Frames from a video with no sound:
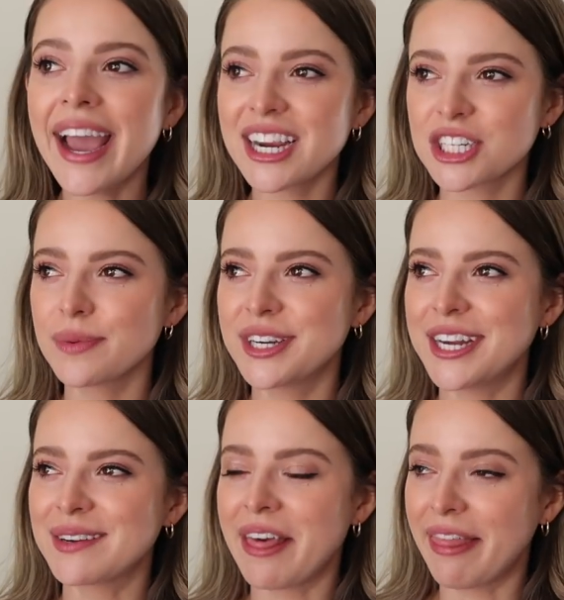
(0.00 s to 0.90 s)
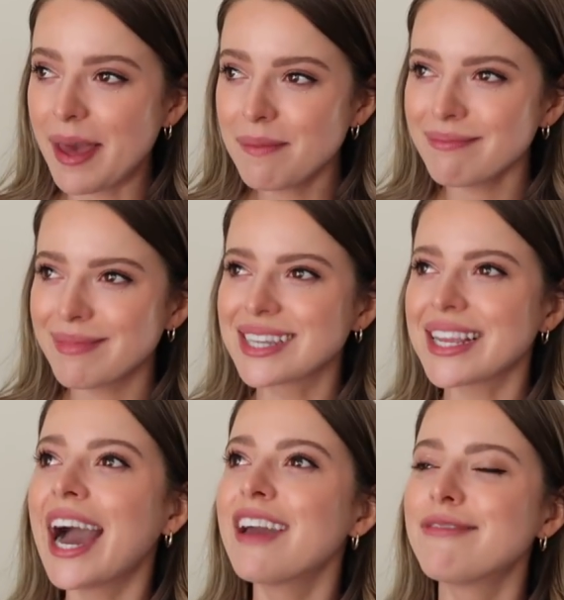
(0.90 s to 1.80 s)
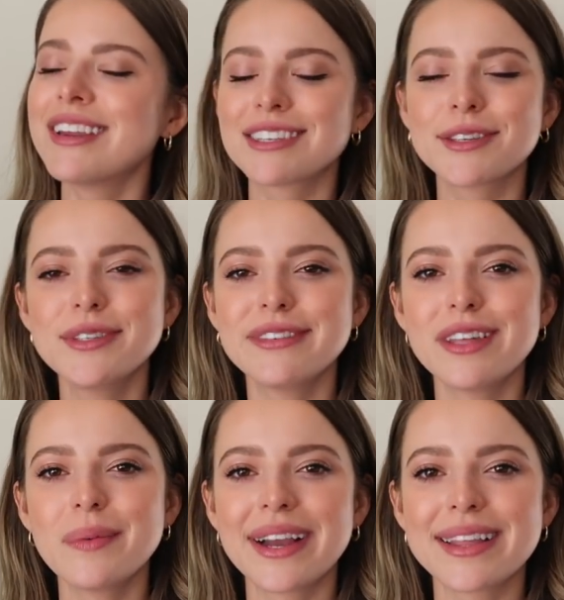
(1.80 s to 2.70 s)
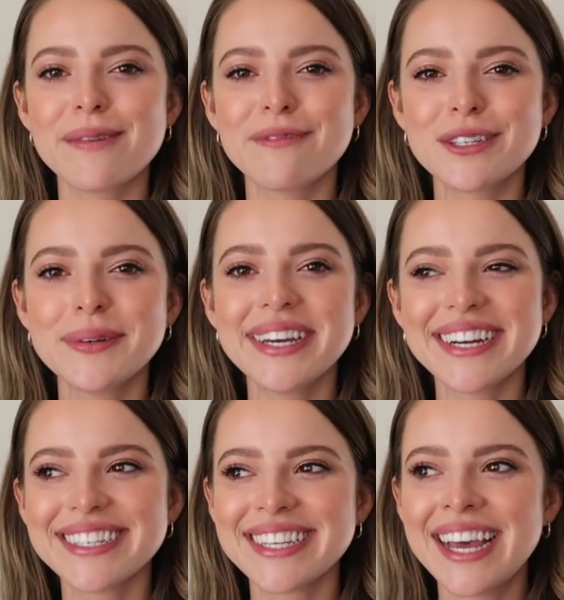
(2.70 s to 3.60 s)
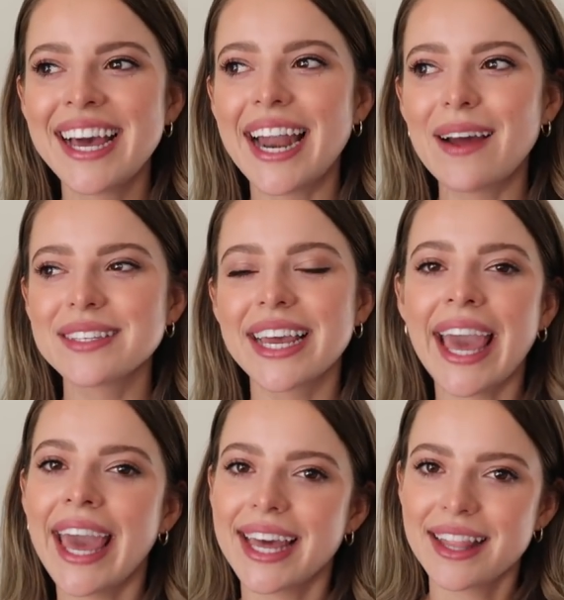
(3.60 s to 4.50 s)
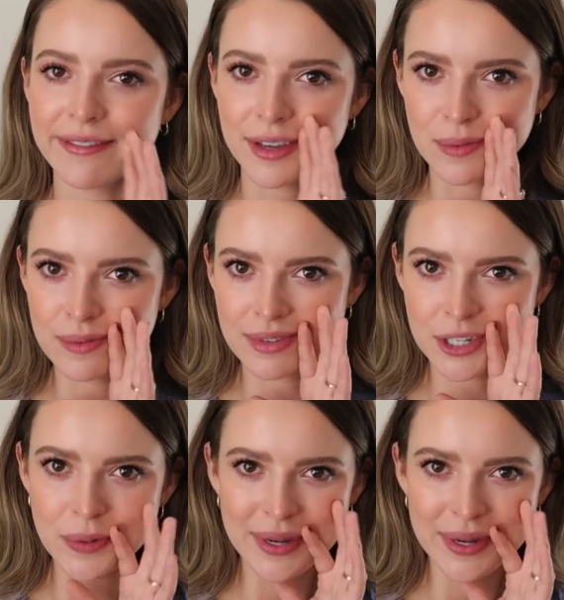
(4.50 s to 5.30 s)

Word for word: I actually reached out to them because I have been exclusively wearing them for two years. And I was like, hey, I love you. Do